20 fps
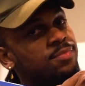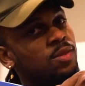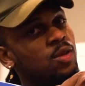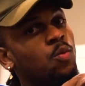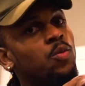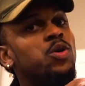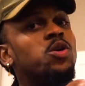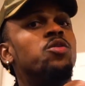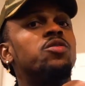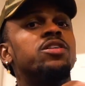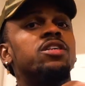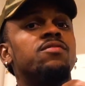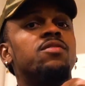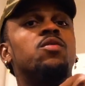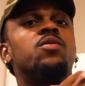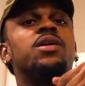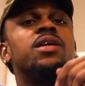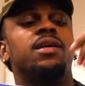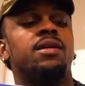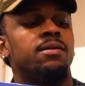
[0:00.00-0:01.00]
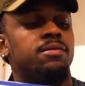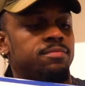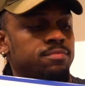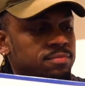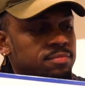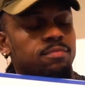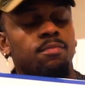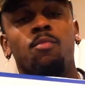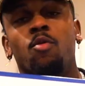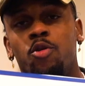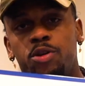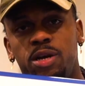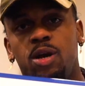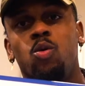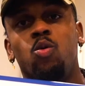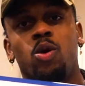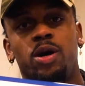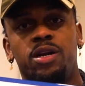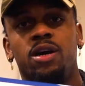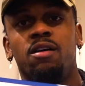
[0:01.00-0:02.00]
we're gonna give away more than
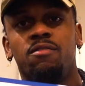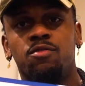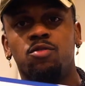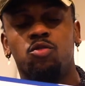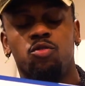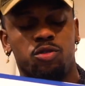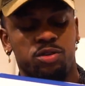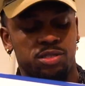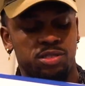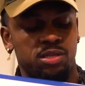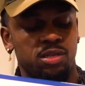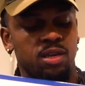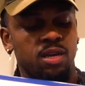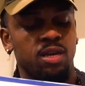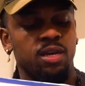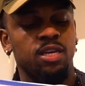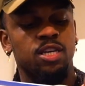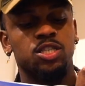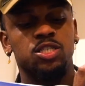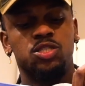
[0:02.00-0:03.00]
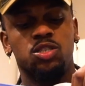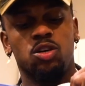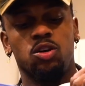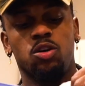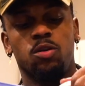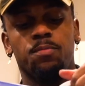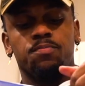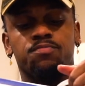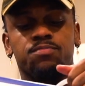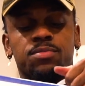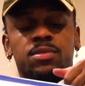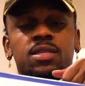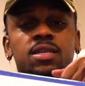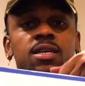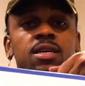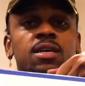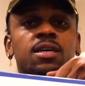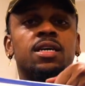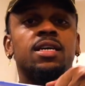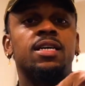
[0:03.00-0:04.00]
one, of course. So
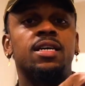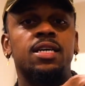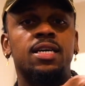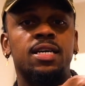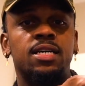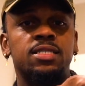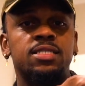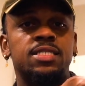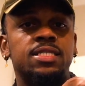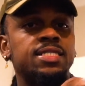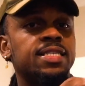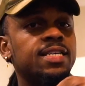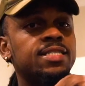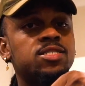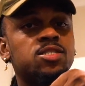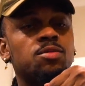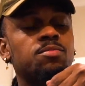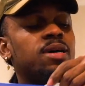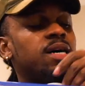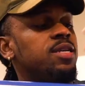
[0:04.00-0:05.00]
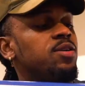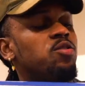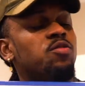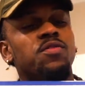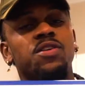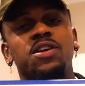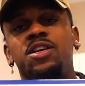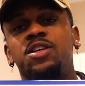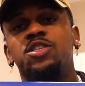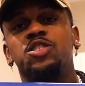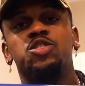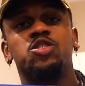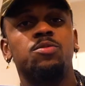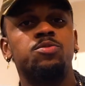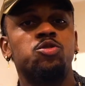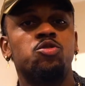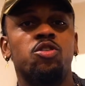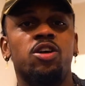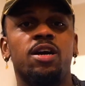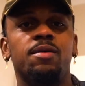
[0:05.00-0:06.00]
send somebody over here to
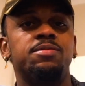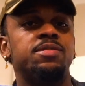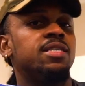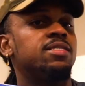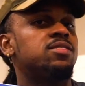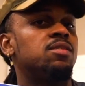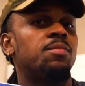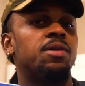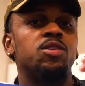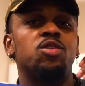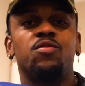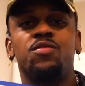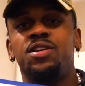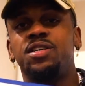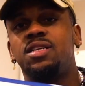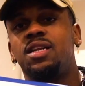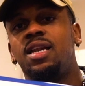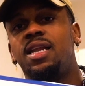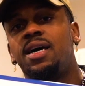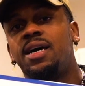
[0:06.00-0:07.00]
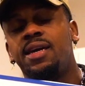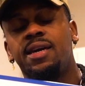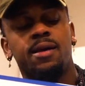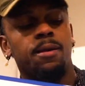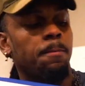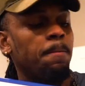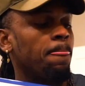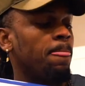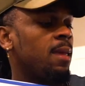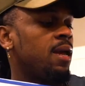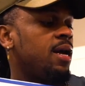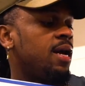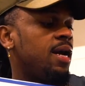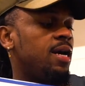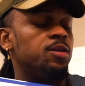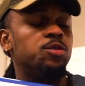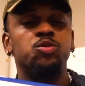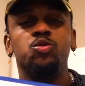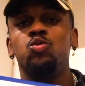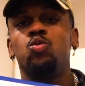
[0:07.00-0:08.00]
subscribe, send somebody over here to like, or
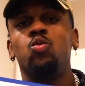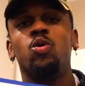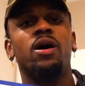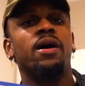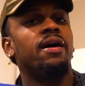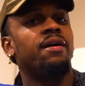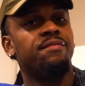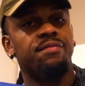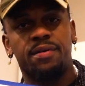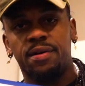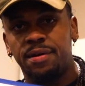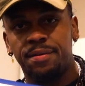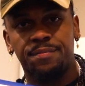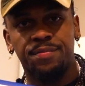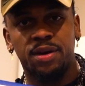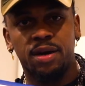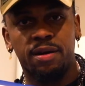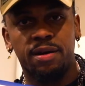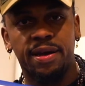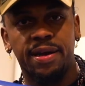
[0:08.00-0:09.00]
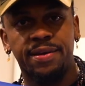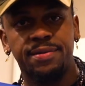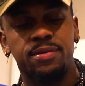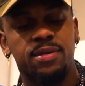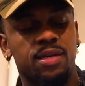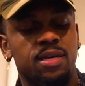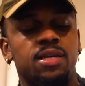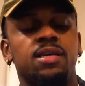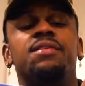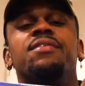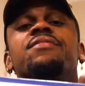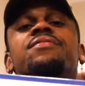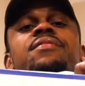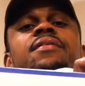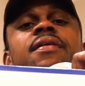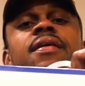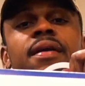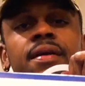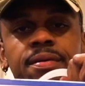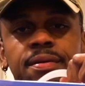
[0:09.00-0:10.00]
do whatever. All right, so
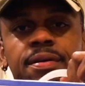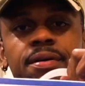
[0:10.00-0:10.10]
here you